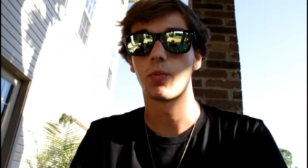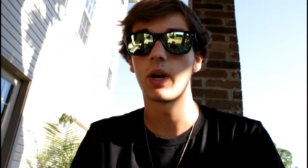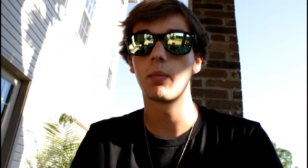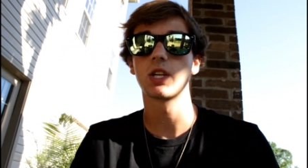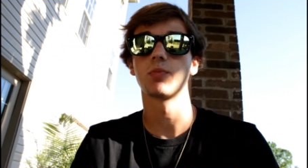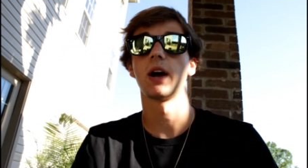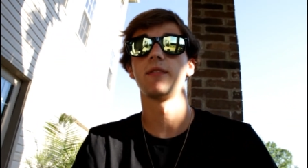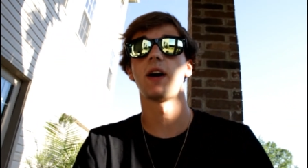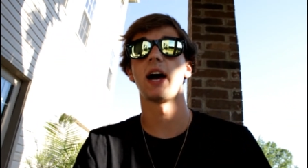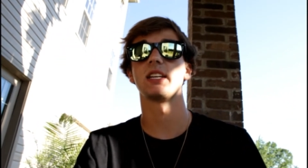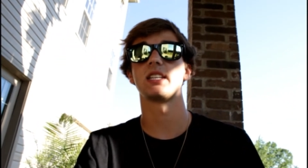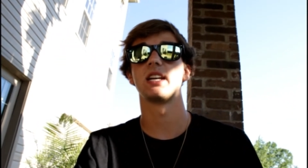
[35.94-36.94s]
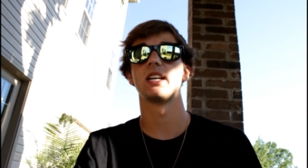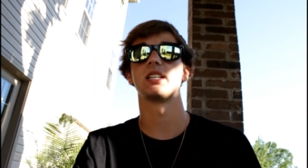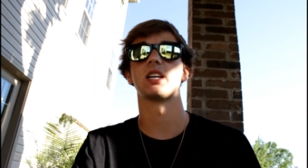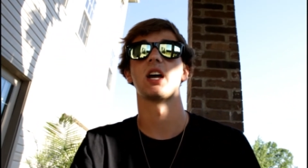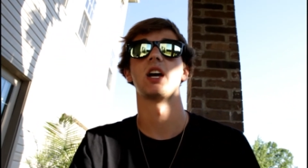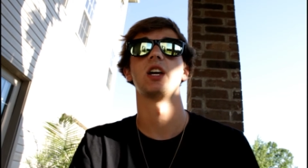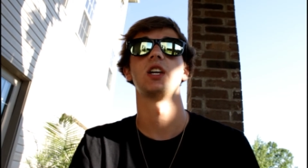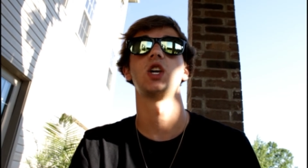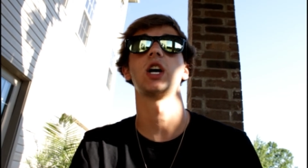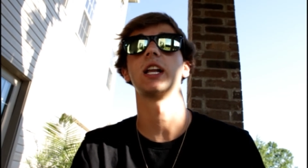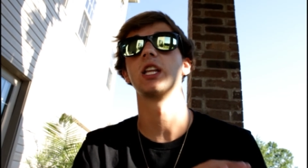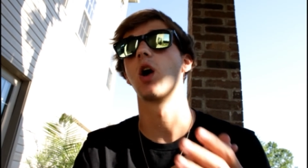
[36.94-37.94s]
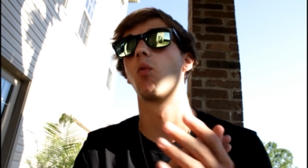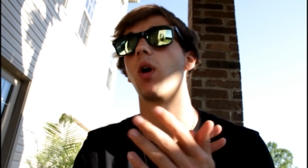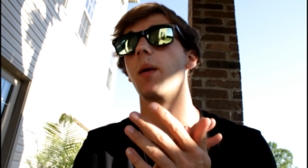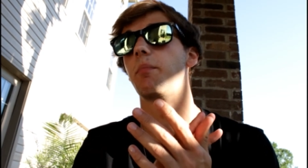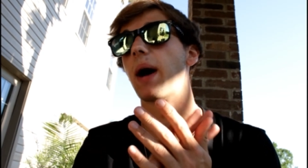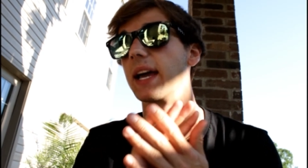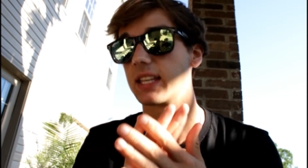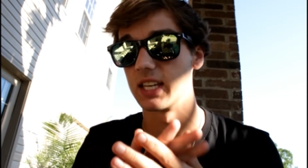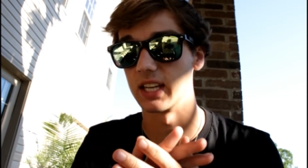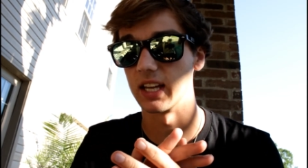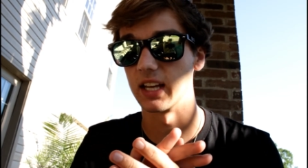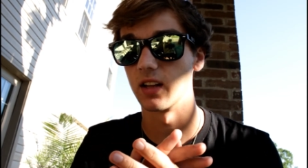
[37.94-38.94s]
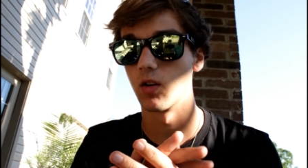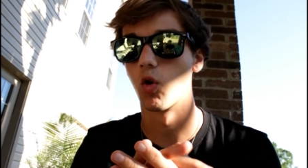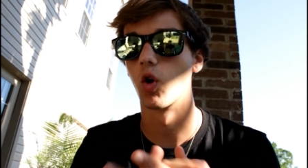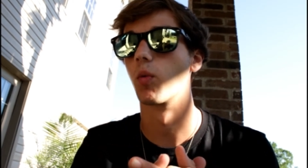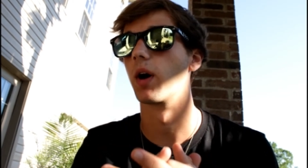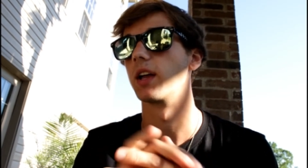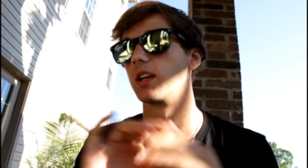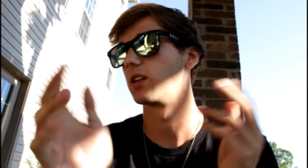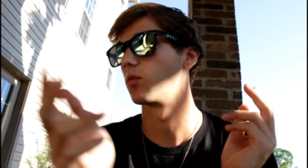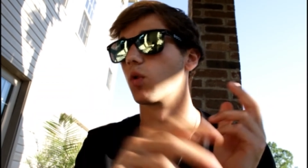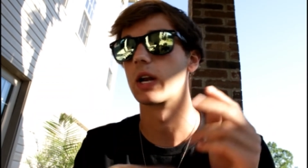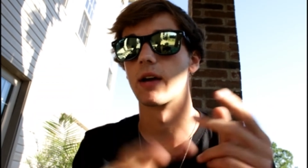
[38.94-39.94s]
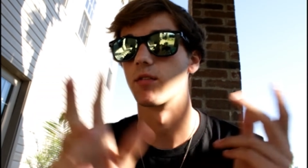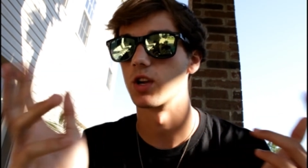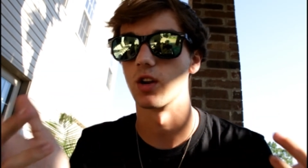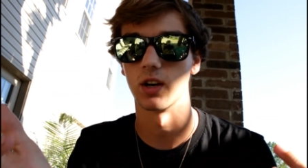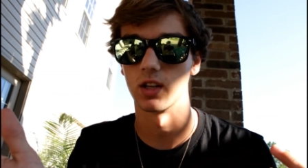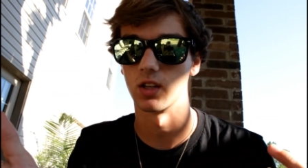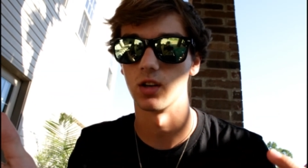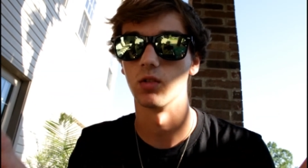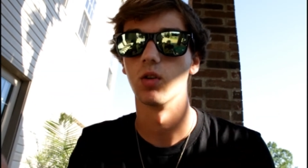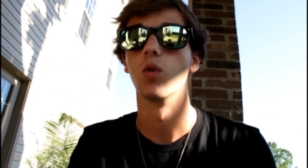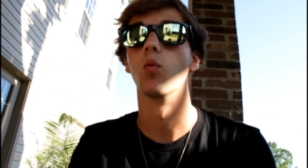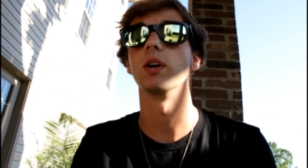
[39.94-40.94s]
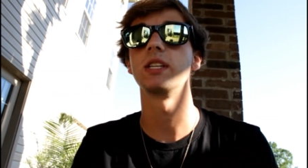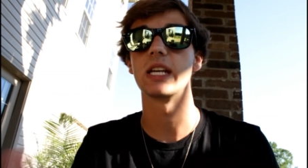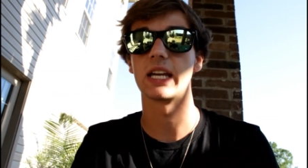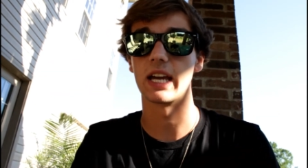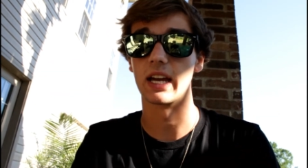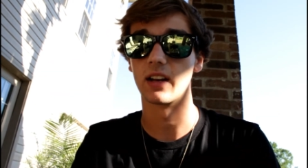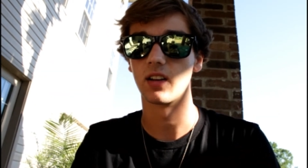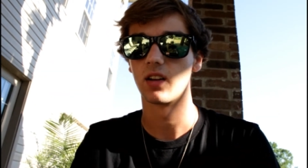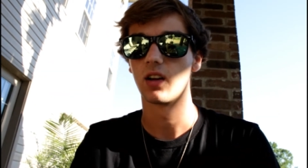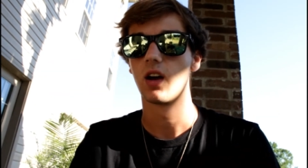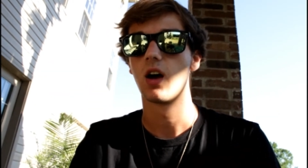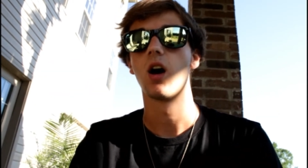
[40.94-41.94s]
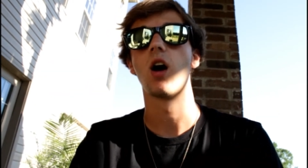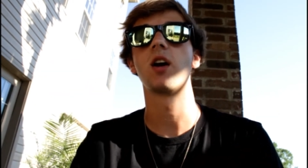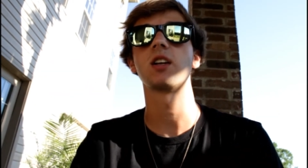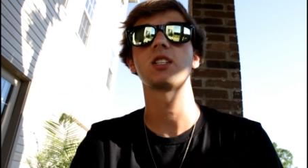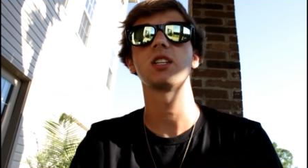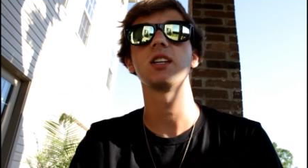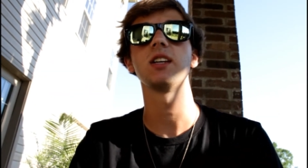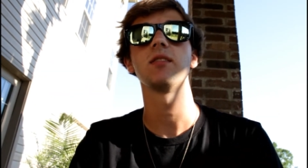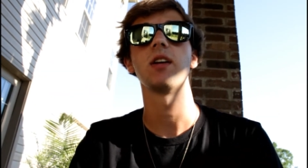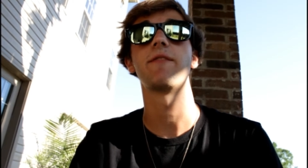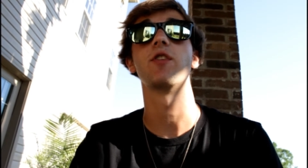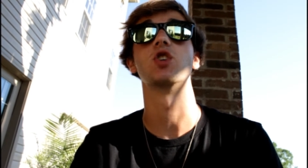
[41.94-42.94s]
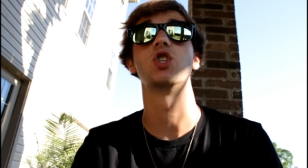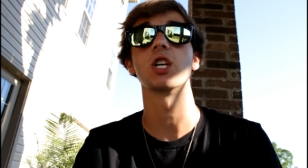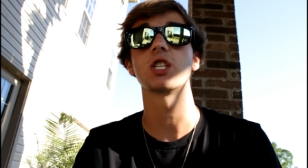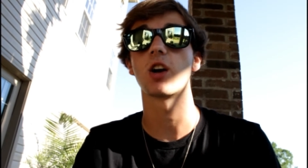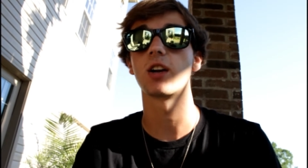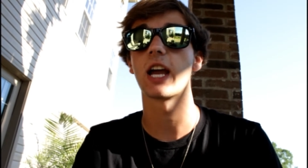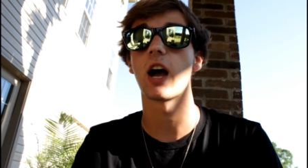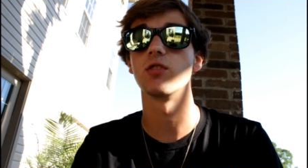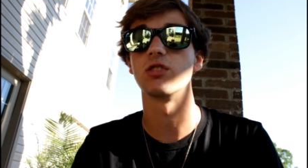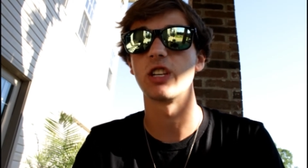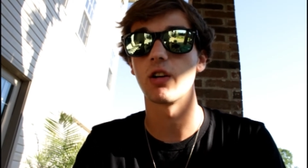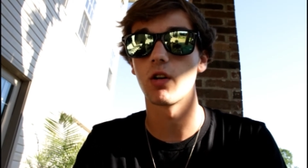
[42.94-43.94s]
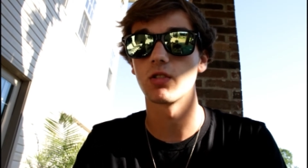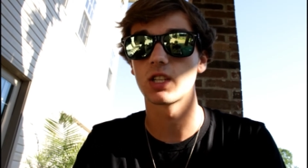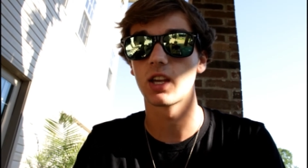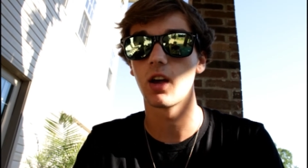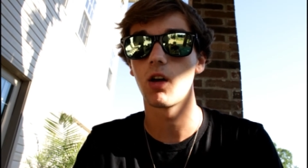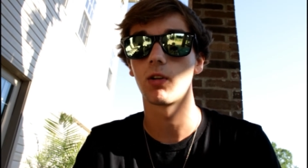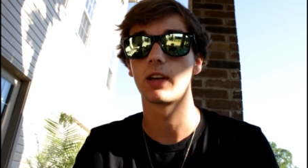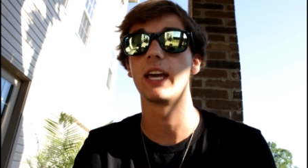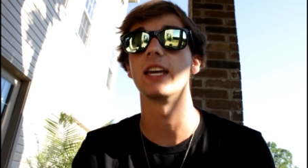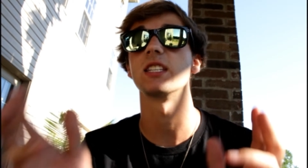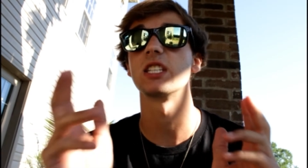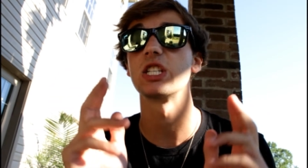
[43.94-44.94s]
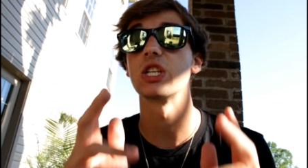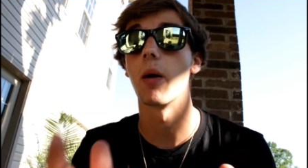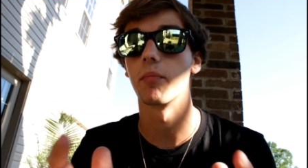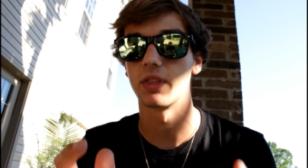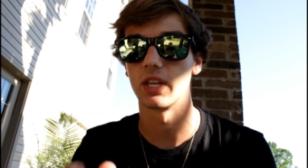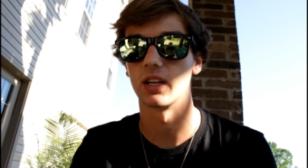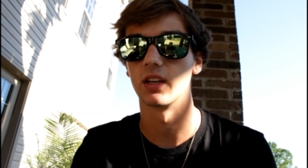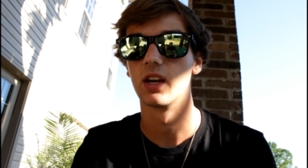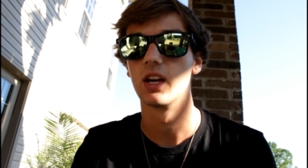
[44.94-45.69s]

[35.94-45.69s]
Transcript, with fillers: pretty much my advice is you gotta know what bike to get or what whatever you're gonna do. What to get. Honestly, if you're just starting out zero skill, get something.